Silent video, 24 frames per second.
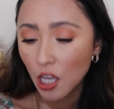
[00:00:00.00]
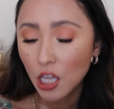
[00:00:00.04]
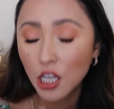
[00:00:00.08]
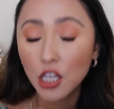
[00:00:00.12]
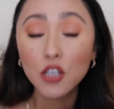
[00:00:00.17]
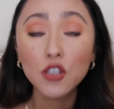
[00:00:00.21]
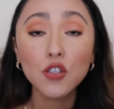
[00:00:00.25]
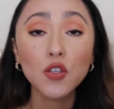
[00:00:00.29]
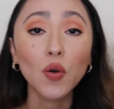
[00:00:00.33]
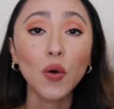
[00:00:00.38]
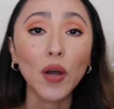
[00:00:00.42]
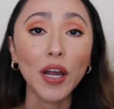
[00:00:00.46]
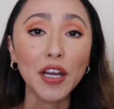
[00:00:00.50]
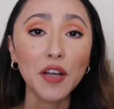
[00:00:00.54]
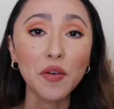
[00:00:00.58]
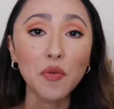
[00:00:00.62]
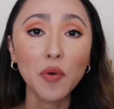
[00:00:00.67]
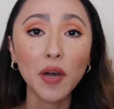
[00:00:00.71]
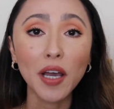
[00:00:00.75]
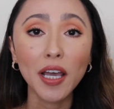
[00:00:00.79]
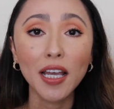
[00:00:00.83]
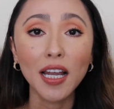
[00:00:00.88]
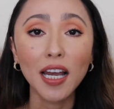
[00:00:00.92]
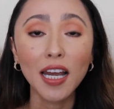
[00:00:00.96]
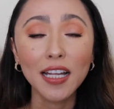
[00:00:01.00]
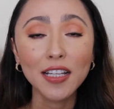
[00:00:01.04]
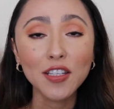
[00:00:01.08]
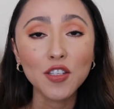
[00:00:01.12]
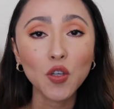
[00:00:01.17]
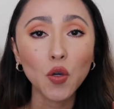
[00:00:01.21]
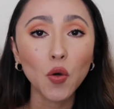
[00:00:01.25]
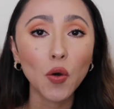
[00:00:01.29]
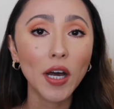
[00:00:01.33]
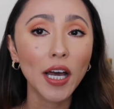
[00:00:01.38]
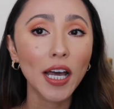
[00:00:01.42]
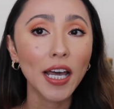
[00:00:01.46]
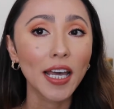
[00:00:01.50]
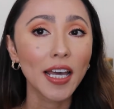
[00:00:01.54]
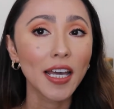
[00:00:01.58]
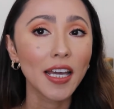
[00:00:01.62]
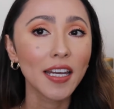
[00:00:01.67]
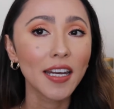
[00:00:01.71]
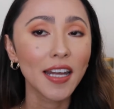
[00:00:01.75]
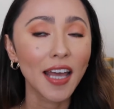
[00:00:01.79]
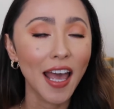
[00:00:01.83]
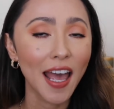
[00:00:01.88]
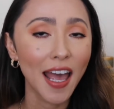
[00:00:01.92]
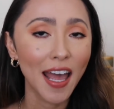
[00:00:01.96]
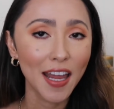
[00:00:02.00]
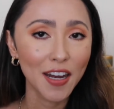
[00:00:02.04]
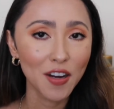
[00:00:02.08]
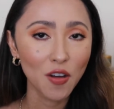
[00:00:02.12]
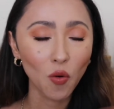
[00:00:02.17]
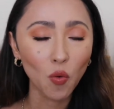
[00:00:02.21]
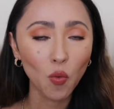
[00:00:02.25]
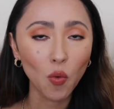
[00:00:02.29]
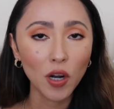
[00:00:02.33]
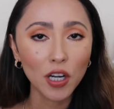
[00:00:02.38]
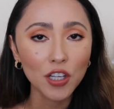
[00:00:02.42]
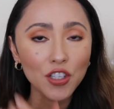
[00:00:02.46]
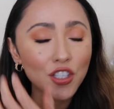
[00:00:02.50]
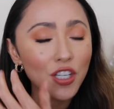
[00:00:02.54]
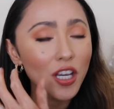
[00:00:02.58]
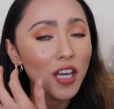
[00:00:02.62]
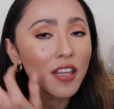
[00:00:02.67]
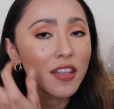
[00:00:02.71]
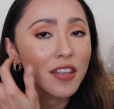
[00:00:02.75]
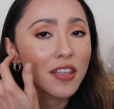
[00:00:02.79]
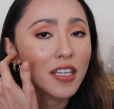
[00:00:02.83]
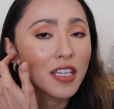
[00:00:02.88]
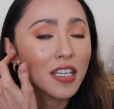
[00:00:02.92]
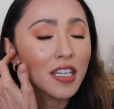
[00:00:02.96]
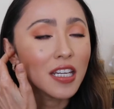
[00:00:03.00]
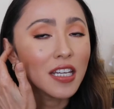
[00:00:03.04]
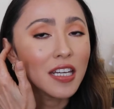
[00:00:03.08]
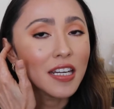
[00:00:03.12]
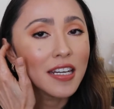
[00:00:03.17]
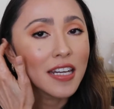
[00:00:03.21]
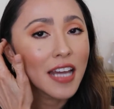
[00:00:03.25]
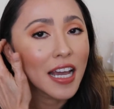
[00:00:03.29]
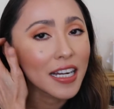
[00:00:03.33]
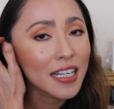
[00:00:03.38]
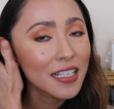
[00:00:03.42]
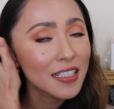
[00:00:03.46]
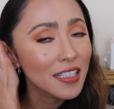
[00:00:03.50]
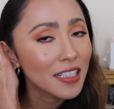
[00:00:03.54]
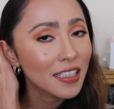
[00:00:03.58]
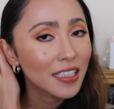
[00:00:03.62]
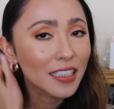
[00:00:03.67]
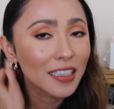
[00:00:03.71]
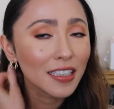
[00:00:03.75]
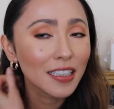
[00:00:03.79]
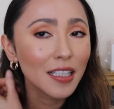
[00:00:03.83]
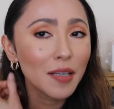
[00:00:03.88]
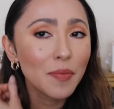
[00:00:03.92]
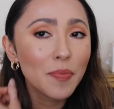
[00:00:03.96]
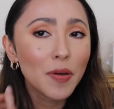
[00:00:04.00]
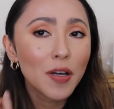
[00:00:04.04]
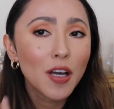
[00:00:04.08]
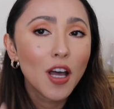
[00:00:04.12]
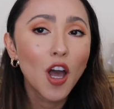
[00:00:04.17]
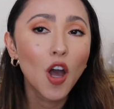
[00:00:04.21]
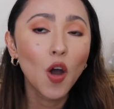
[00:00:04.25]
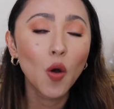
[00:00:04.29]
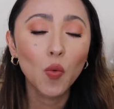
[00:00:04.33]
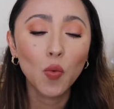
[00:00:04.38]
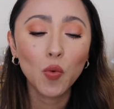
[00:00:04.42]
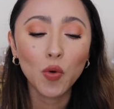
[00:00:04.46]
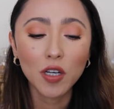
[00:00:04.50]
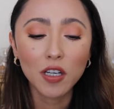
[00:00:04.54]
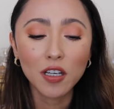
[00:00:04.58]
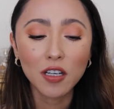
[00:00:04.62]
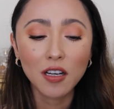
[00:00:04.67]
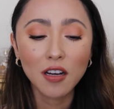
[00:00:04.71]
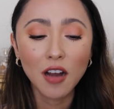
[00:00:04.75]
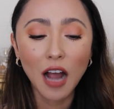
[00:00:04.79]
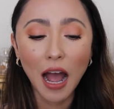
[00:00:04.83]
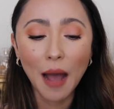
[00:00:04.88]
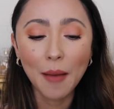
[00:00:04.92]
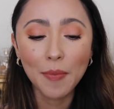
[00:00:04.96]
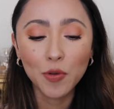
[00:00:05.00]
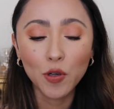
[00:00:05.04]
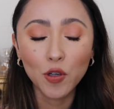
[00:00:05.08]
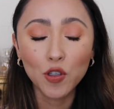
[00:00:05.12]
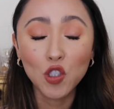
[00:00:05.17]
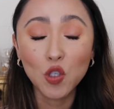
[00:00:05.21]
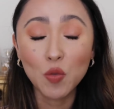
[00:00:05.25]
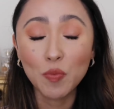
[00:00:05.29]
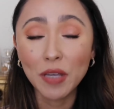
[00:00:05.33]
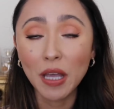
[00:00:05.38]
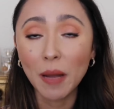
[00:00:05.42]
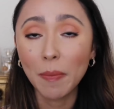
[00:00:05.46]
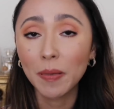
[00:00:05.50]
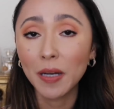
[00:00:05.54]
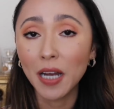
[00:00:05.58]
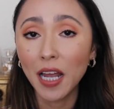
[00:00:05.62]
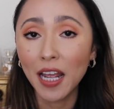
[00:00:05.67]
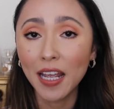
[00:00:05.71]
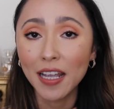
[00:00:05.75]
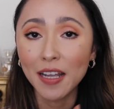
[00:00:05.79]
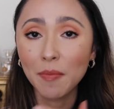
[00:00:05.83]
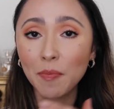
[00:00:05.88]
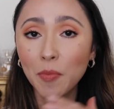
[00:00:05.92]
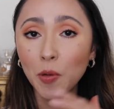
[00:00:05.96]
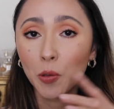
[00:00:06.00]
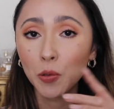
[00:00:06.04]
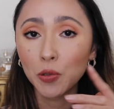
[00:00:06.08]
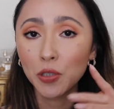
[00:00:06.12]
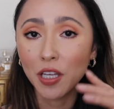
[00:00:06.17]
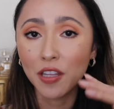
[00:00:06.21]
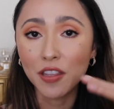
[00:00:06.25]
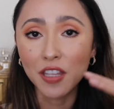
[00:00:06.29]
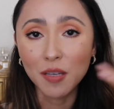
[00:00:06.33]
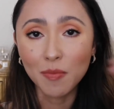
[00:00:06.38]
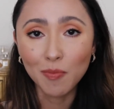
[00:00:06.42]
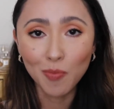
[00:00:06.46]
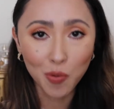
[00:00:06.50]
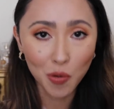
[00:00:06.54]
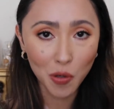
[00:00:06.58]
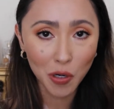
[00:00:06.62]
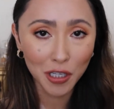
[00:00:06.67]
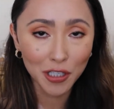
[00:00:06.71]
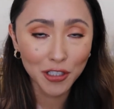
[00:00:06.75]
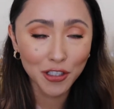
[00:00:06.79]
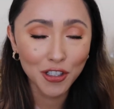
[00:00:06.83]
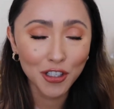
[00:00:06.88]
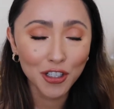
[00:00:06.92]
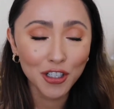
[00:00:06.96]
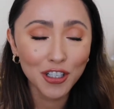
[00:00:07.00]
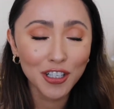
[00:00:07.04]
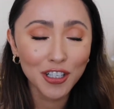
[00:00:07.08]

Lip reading: So anyway, let's go ahead and watch the next clip where I'm going to be applying both the bronzer